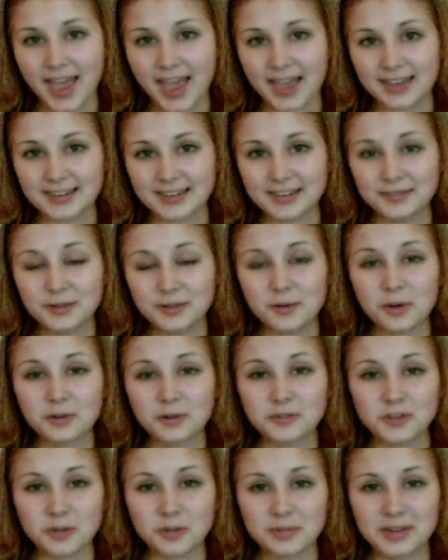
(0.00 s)
And if you go
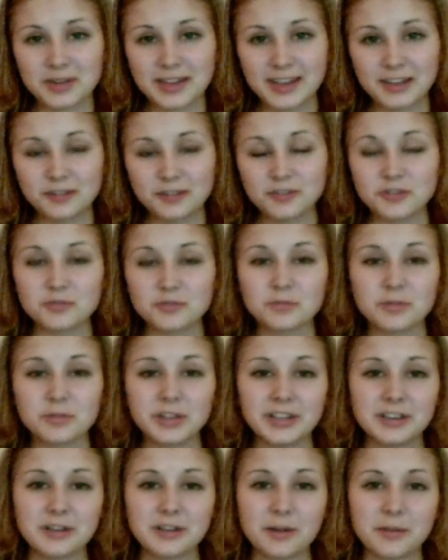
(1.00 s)
to Germany, you should
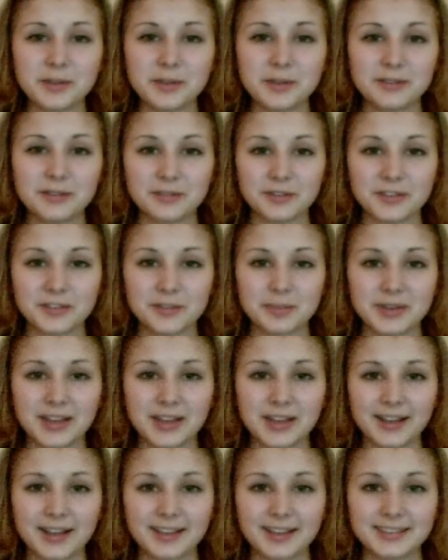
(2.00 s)
really know the difference
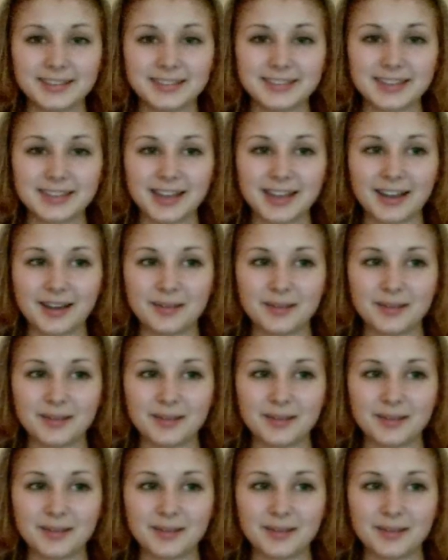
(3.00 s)
because